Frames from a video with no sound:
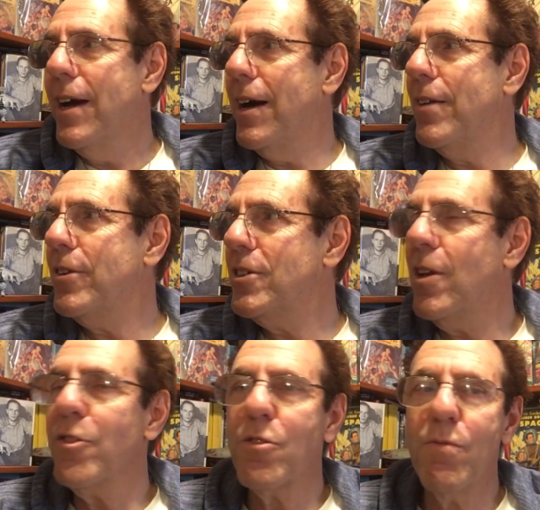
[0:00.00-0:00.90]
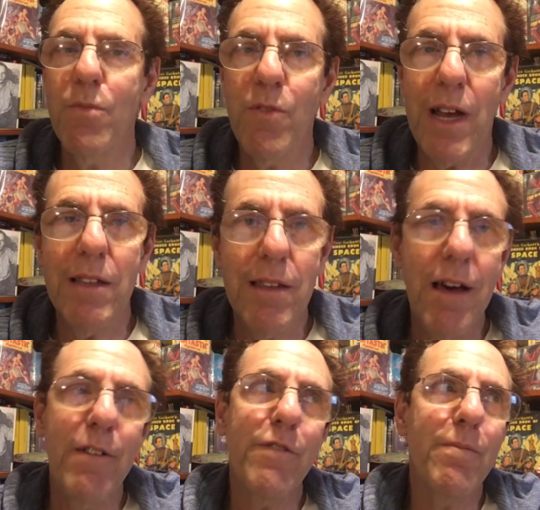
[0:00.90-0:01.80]
Uh, there's another movie I
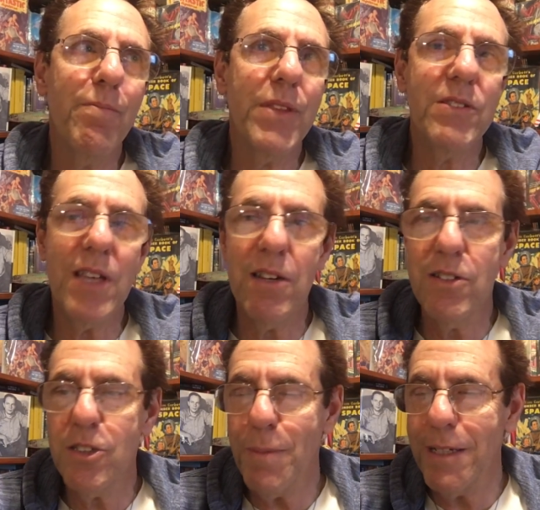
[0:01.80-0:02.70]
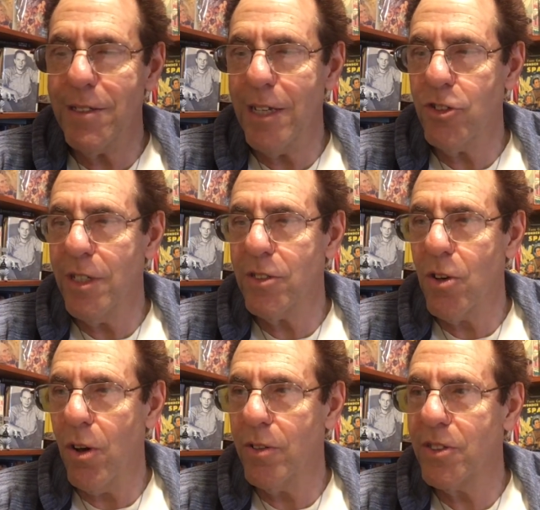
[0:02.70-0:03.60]
love that's set on a space station. It's
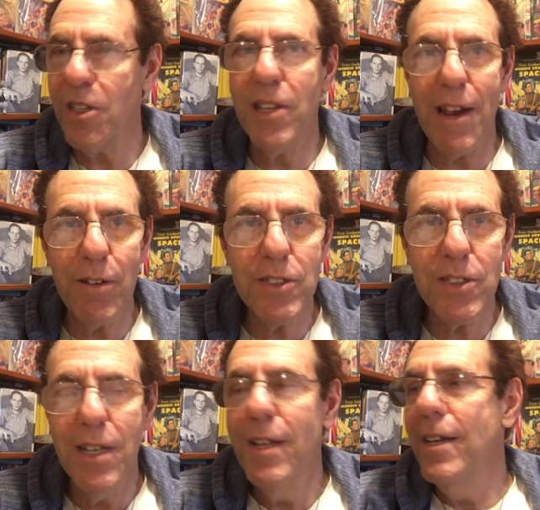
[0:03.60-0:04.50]
called Solaris.